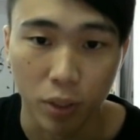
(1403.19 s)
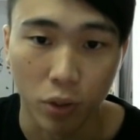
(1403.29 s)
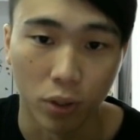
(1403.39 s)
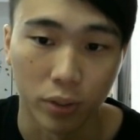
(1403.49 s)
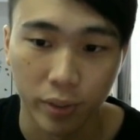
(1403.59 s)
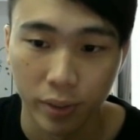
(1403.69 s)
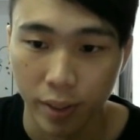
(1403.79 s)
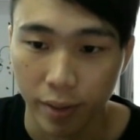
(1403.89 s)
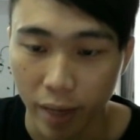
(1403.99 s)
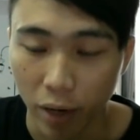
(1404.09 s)
because
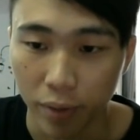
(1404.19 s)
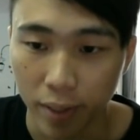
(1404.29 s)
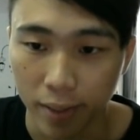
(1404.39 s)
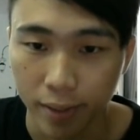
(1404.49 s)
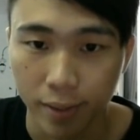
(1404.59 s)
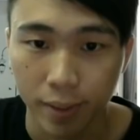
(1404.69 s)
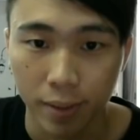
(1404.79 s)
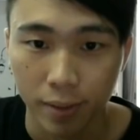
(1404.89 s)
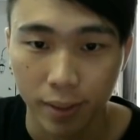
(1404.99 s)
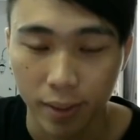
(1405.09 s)
nowadays
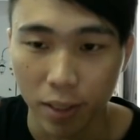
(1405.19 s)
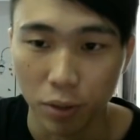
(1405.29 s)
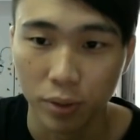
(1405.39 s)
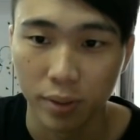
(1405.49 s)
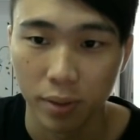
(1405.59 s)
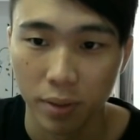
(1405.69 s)
skills,